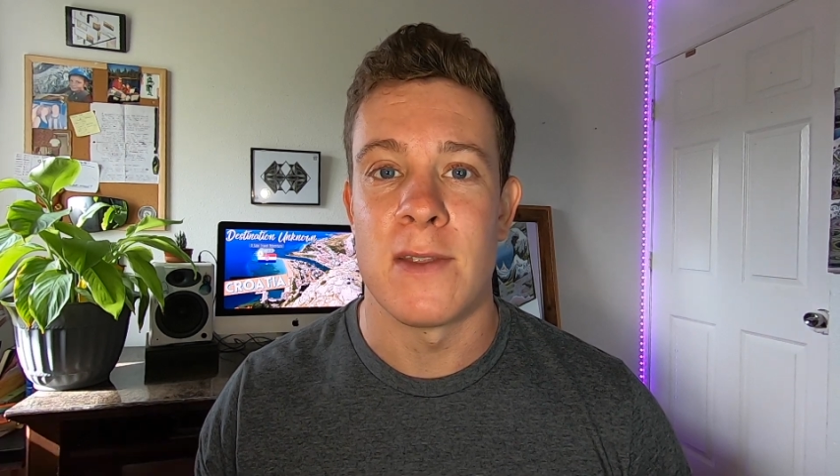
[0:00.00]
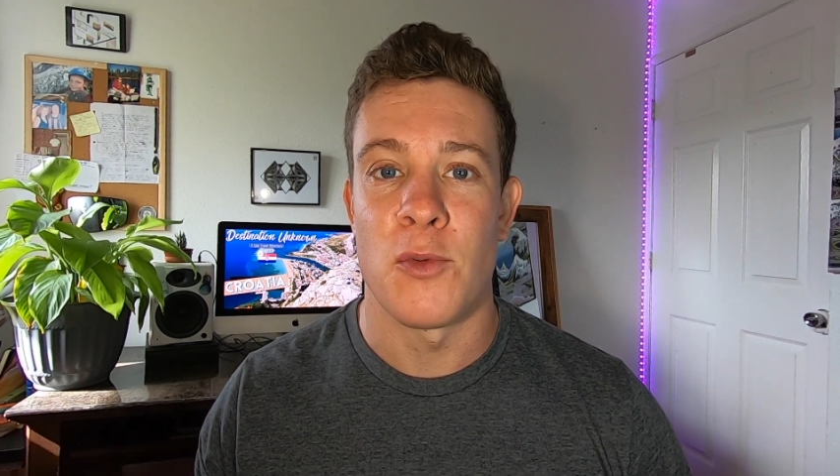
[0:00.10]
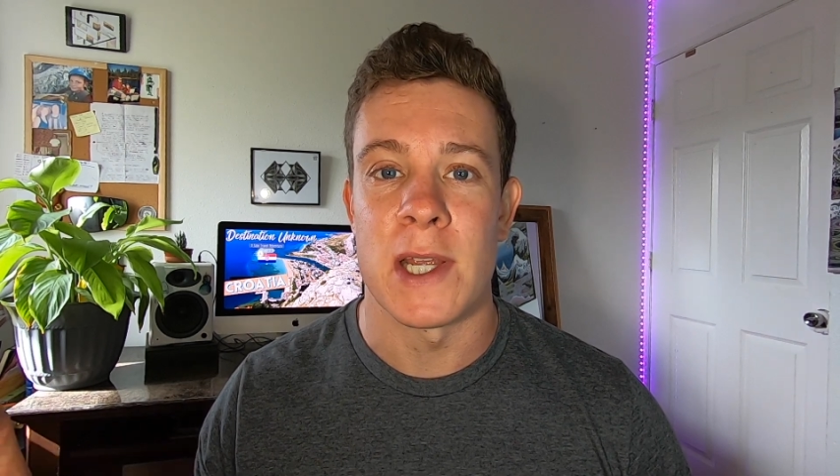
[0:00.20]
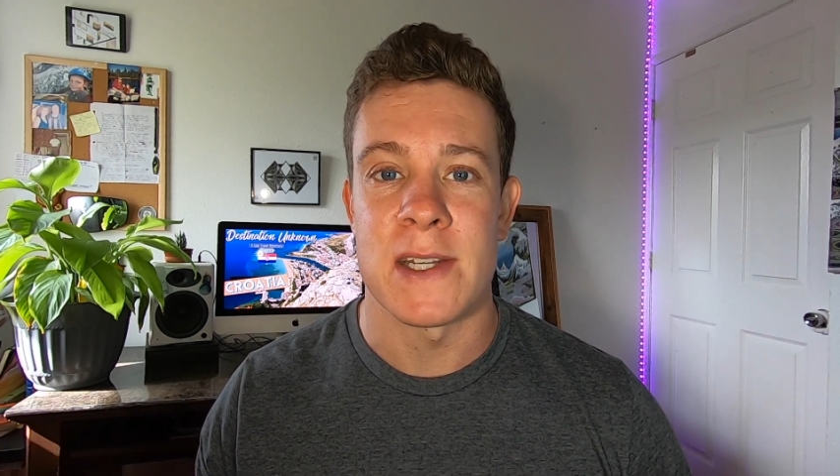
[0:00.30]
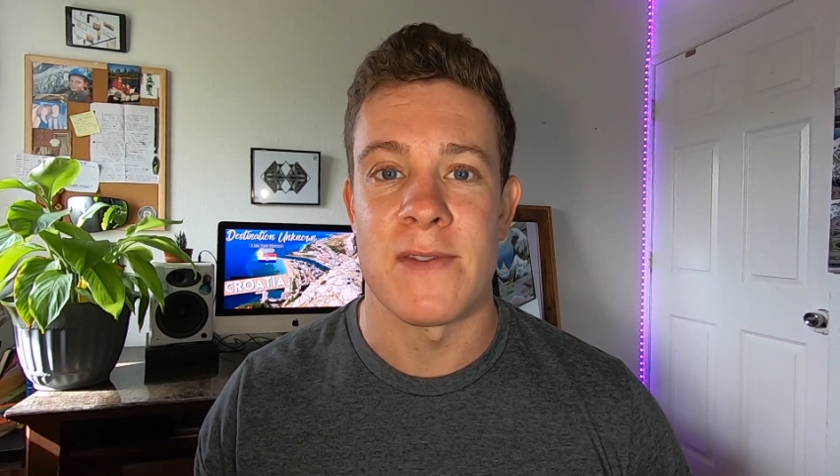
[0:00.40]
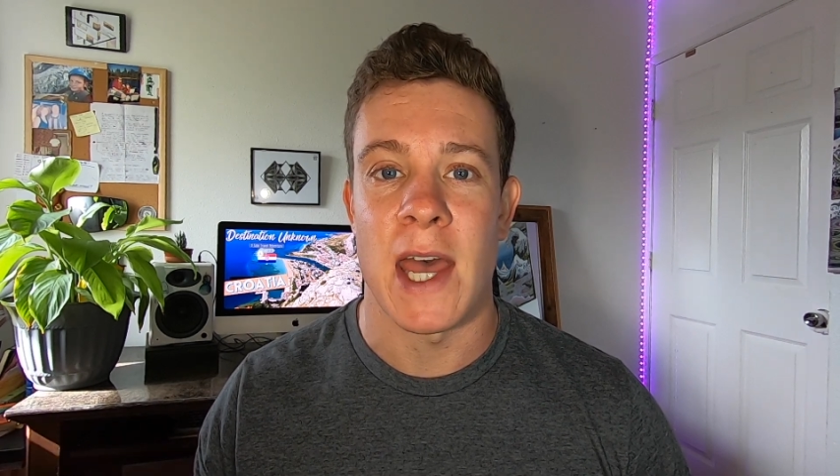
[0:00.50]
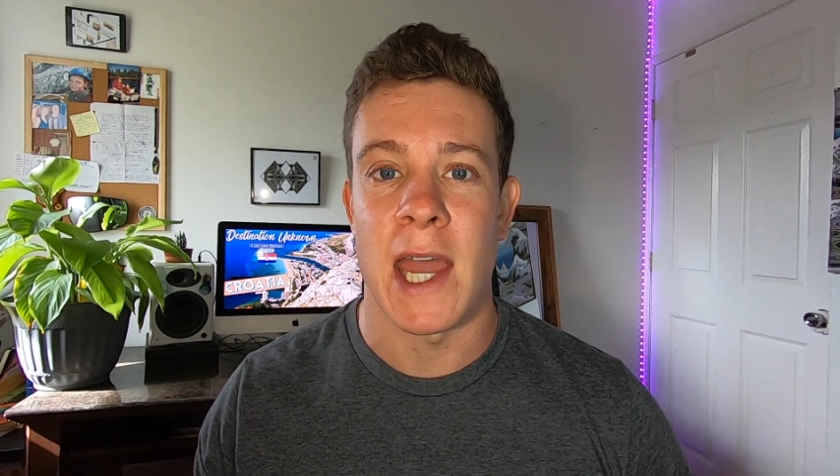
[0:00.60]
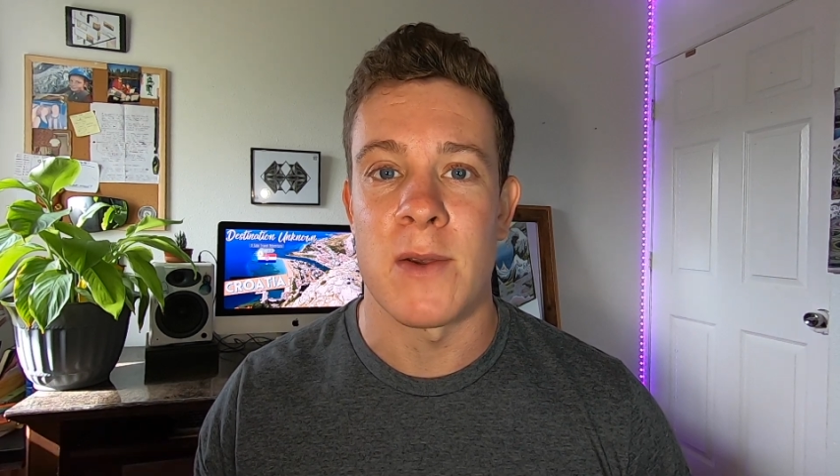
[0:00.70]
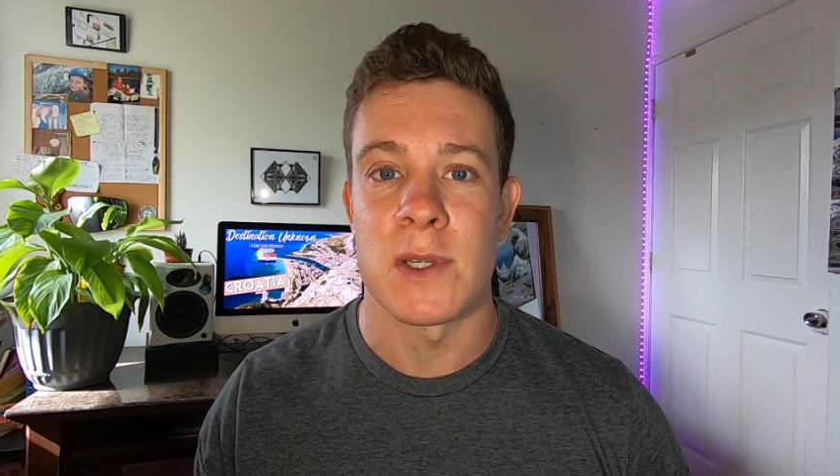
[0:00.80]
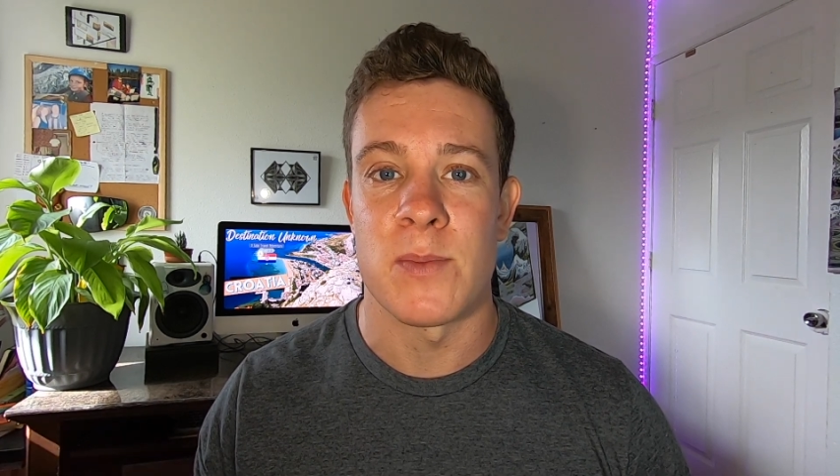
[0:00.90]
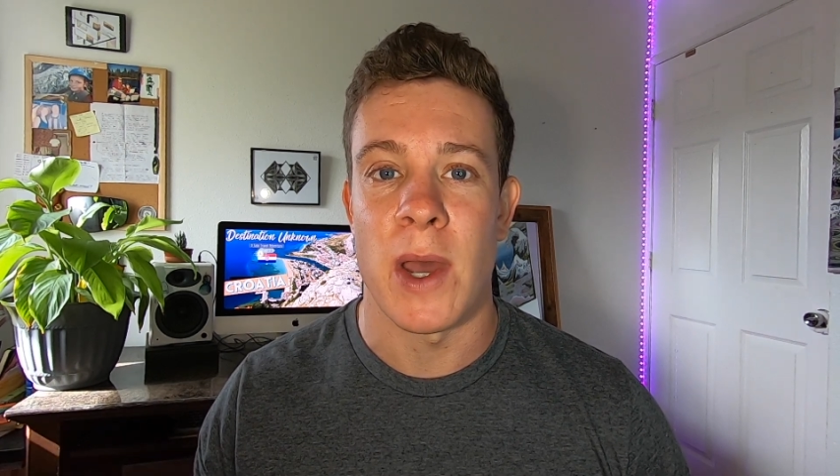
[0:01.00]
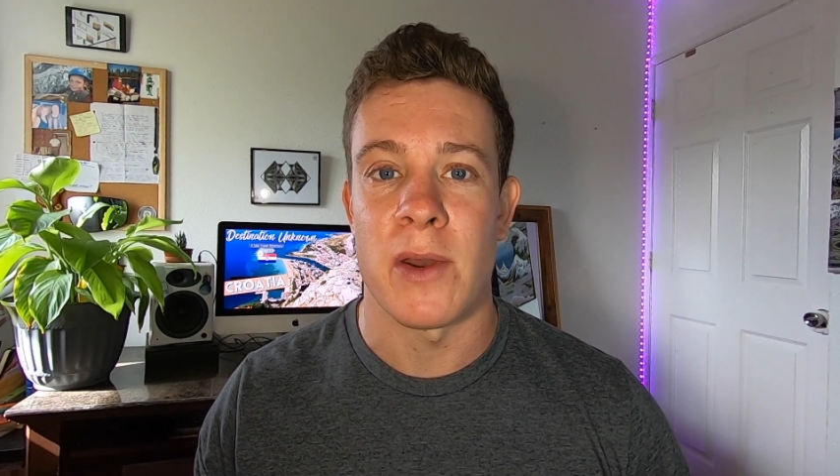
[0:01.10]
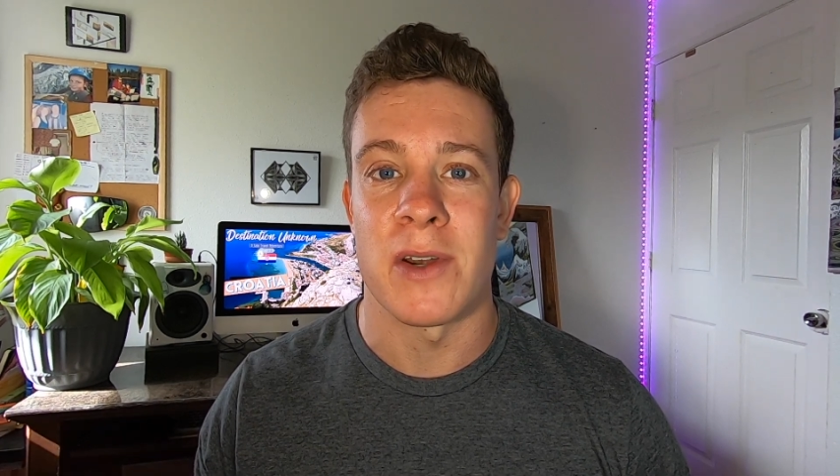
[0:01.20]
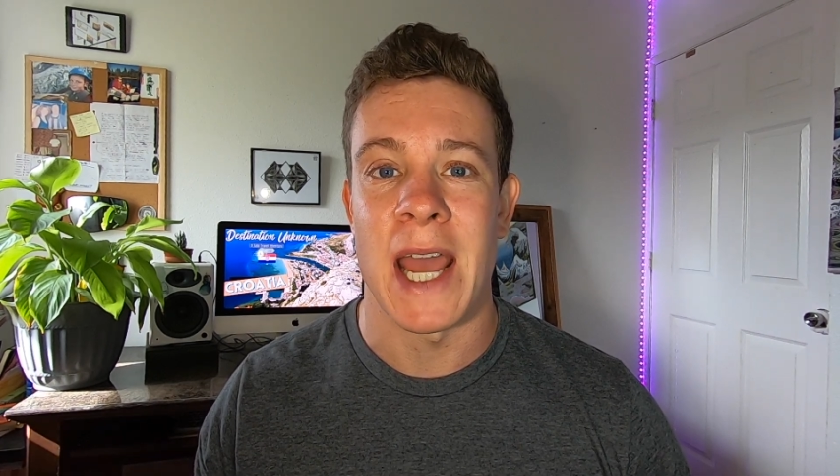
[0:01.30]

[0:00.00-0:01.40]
the rest of the hike was about an